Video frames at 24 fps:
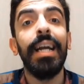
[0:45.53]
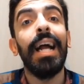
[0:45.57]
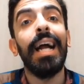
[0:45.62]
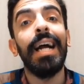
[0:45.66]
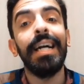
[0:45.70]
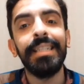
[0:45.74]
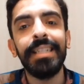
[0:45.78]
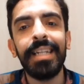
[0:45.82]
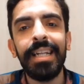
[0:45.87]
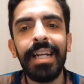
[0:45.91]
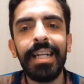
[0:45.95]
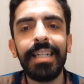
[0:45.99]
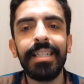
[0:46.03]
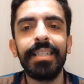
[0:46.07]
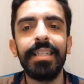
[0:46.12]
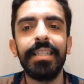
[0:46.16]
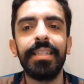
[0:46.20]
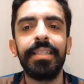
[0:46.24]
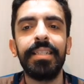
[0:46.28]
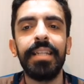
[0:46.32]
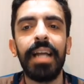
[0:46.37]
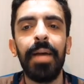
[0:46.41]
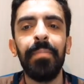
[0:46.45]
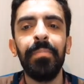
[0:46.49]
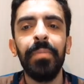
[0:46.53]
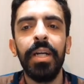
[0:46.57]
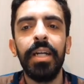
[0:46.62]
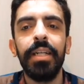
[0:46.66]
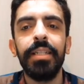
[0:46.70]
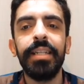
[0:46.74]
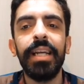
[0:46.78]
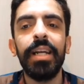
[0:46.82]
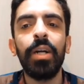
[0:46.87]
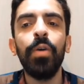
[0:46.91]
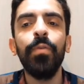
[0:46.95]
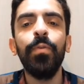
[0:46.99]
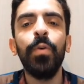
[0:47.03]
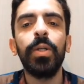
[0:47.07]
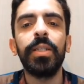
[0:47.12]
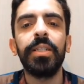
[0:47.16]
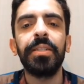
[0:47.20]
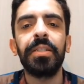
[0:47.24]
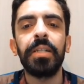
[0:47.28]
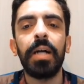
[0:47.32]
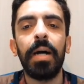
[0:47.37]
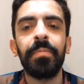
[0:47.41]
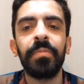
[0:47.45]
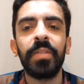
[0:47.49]
And the next step, they go for
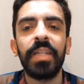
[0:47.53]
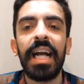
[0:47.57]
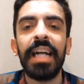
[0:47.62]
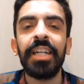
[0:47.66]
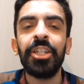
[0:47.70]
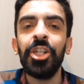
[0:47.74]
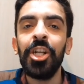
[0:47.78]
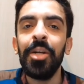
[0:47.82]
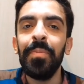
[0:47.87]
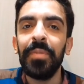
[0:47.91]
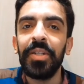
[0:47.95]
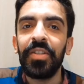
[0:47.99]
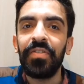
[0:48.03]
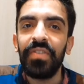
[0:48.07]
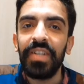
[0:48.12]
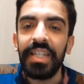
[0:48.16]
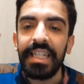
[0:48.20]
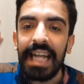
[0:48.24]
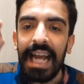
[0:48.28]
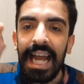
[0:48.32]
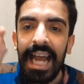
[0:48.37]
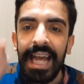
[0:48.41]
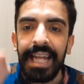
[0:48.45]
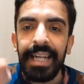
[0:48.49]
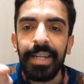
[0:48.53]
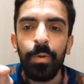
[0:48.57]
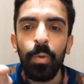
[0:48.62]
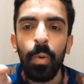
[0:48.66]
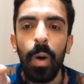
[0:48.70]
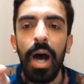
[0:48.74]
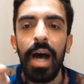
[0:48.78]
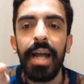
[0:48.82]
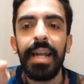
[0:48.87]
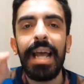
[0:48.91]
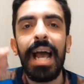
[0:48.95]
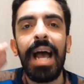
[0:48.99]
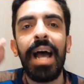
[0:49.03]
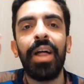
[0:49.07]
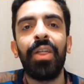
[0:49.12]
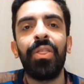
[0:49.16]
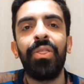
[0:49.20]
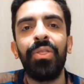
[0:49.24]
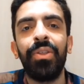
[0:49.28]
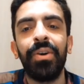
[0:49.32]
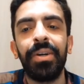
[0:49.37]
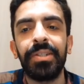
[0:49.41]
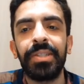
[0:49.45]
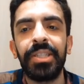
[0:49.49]
the subtraction between 81
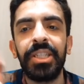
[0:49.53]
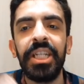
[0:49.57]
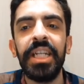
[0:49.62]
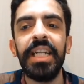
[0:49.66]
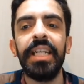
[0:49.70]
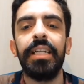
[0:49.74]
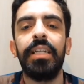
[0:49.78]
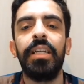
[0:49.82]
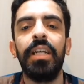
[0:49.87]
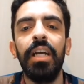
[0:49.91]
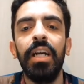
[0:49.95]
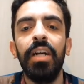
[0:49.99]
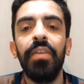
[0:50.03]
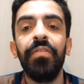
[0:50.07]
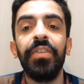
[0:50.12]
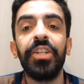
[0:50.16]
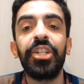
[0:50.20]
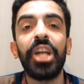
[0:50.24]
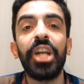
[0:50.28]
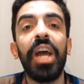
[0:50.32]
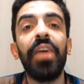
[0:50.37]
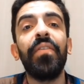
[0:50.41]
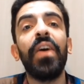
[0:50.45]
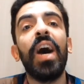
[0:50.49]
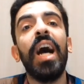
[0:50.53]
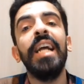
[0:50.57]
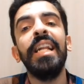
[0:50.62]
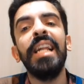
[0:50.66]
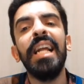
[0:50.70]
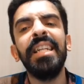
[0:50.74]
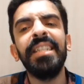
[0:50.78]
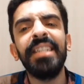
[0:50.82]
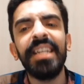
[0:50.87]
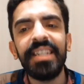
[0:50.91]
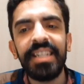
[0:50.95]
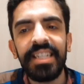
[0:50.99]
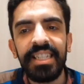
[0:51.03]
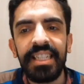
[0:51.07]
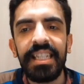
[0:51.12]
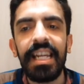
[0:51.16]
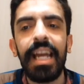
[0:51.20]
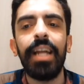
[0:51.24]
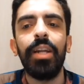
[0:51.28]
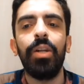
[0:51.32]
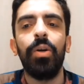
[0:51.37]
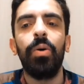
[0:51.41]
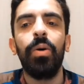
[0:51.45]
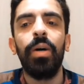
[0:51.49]
and 13, which I have highlighted in
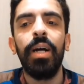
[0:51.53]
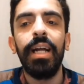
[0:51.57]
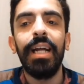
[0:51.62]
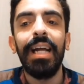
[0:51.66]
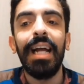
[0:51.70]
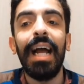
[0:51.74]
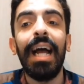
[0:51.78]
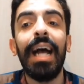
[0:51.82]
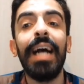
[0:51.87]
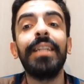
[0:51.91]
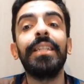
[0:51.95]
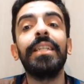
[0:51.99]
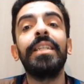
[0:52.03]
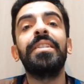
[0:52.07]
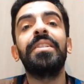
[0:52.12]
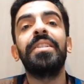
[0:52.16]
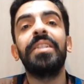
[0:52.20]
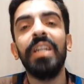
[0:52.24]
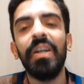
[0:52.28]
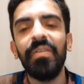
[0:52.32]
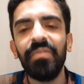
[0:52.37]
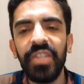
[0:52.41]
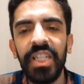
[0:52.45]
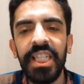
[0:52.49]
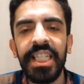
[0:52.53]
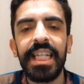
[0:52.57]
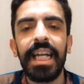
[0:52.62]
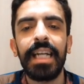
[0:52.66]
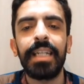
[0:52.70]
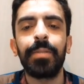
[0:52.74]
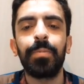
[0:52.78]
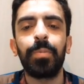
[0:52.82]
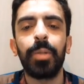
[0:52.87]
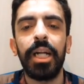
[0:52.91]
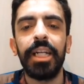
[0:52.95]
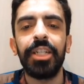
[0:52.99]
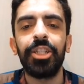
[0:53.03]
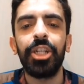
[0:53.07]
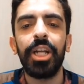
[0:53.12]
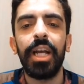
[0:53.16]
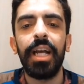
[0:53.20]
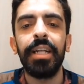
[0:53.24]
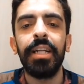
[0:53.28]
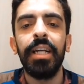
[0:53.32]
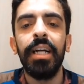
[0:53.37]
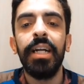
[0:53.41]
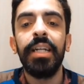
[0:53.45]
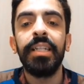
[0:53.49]
yellow. And instead of this
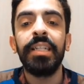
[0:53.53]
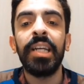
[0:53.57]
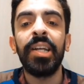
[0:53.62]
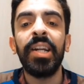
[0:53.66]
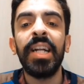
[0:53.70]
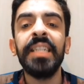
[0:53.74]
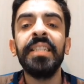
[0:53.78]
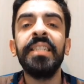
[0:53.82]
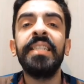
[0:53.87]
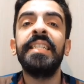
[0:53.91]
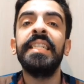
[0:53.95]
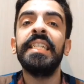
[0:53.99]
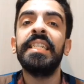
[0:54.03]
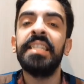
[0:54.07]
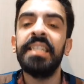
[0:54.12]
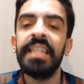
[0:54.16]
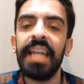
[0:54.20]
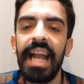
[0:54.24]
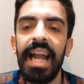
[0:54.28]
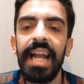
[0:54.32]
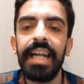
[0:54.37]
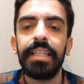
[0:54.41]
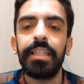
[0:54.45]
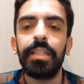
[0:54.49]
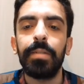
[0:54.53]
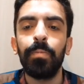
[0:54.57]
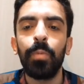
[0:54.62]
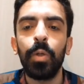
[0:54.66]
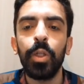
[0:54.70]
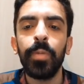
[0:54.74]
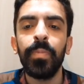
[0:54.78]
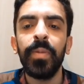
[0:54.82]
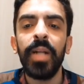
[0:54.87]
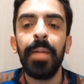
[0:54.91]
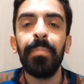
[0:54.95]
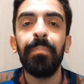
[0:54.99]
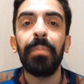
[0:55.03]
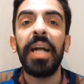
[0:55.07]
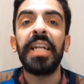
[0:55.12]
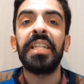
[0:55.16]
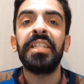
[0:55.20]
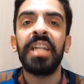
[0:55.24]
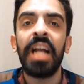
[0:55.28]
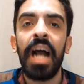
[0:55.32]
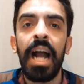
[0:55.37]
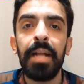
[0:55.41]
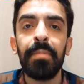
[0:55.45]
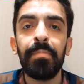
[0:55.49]
expression, they write 68 multiplied by
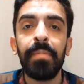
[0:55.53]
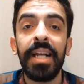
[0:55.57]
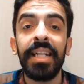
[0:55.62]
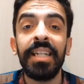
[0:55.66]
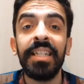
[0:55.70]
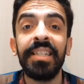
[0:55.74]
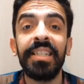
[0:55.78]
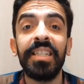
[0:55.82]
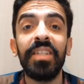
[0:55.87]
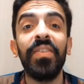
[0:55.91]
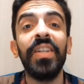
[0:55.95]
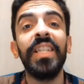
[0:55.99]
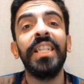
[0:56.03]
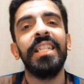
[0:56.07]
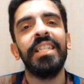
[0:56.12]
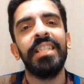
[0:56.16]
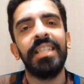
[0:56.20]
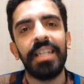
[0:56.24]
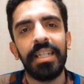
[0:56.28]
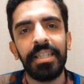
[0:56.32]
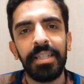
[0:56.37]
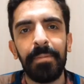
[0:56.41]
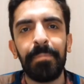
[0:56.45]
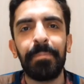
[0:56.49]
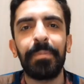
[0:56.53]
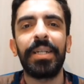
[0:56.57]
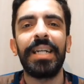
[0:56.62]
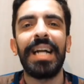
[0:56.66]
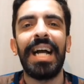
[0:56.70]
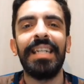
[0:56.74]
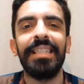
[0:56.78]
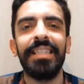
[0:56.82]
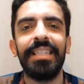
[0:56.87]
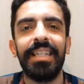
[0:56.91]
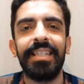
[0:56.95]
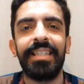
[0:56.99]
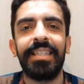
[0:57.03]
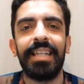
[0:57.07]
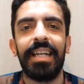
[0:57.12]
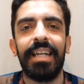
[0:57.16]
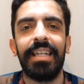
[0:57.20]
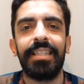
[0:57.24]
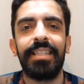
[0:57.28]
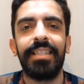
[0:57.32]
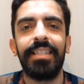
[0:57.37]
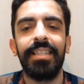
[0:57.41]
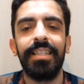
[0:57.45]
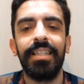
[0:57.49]
9 minus 7 inside the
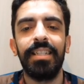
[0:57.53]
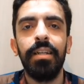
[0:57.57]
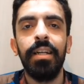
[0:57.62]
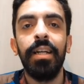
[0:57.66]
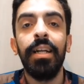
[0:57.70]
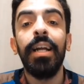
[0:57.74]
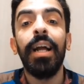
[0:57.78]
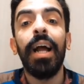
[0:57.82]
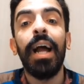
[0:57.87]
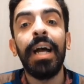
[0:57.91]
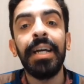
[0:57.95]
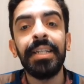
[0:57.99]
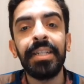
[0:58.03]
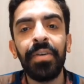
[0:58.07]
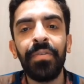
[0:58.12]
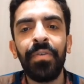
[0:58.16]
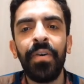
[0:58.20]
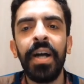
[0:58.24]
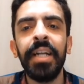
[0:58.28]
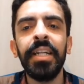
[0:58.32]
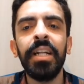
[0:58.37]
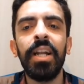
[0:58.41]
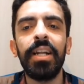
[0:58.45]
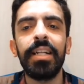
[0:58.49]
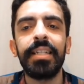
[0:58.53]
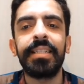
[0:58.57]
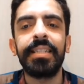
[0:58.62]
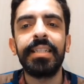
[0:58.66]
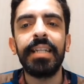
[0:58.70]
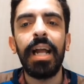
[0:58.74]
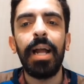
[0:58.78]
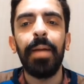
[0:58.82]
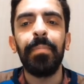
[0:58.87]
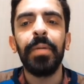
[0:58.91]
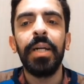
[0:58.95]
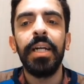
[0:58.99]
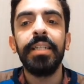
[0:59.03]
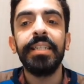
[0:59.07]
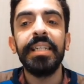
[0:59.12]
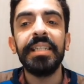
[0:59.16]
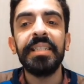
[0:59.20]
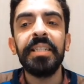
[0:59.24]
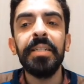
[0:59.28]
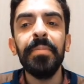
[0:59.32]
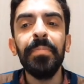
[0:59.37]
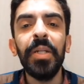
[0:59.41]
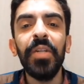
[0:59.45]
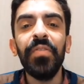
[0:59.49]
parentheses. And the final step,
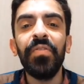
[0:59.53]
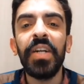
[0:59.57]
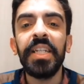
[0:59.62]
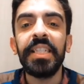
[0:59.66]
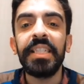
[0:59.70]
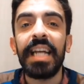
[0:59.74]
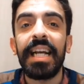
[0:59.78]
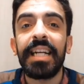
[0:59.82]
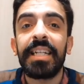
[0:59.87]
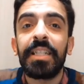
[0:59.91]
they simplify the